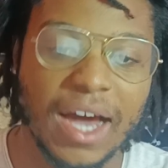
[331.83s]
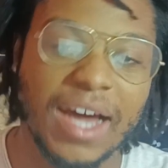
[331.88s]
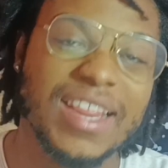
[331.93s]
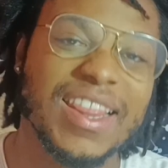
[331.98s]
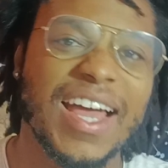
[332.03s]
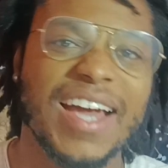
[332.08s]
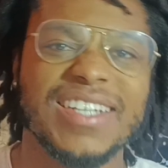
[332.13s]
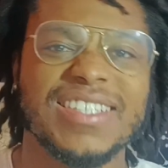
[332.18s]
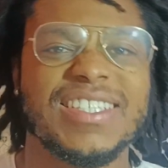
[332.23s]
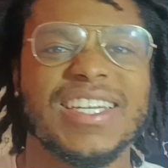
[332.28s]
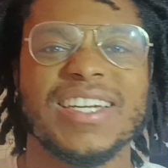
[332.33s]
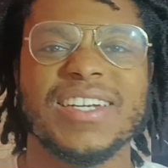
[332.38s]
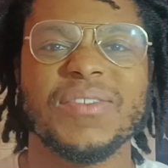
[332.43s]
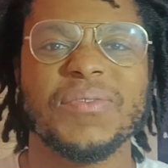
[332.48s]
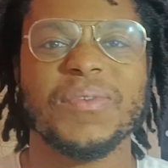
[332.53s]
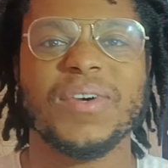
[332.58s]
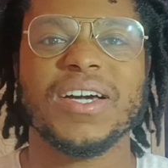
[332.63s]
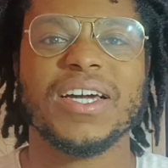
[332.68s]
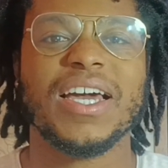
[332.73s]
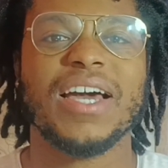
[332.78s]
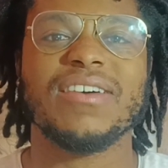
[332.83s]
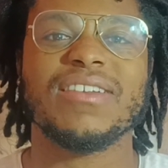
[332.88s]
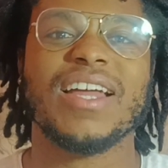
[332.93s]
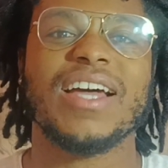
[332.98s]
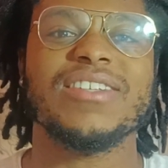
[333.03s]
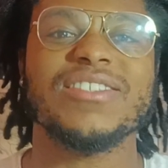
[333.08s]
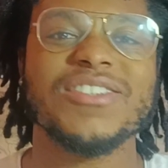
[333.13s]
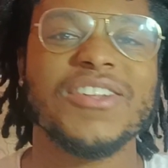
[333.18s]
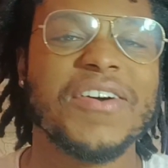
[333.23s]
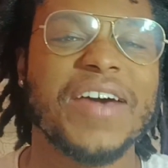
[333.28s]
I like checking word count.
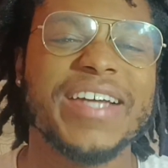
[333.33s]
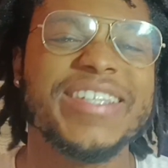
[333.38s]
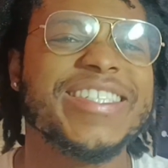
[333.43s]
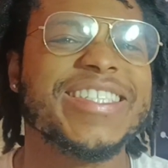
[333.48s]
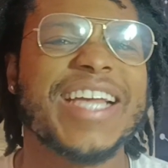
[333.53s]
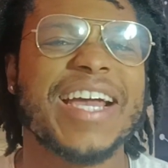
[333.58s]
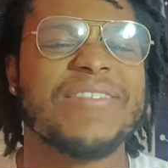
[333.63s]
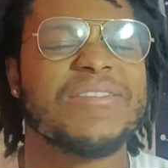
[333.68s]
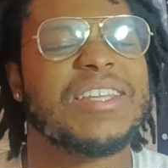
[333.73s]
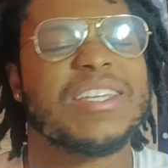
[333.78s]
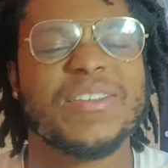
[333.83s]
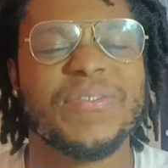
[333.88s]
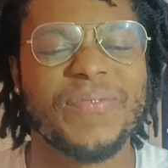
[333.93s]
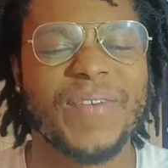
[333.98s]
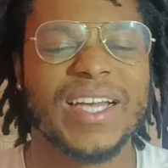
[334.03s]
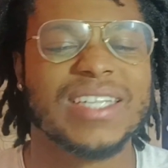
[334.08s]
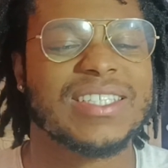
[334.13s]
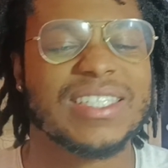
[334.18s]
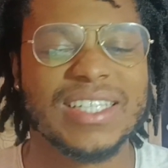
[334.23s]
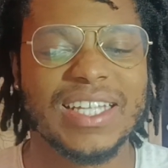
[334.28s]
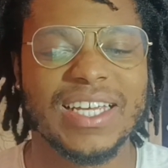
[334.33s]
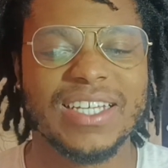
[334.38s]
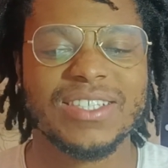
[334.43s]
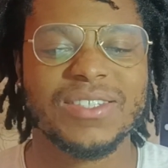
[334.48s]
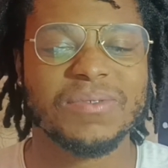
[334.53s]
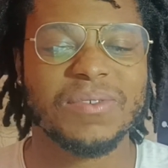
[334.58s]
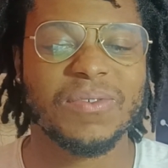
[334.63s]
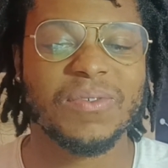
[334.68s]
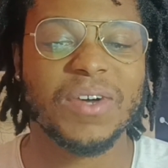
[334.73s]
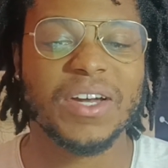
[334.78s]
I don't know, I just have this fascination
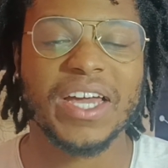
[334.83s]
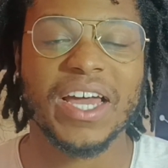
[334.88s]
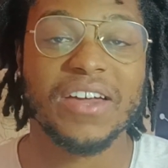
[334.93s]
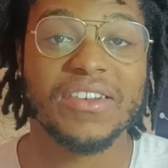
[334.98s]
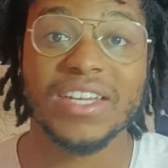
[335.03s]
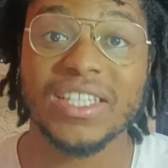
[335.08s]
with word count.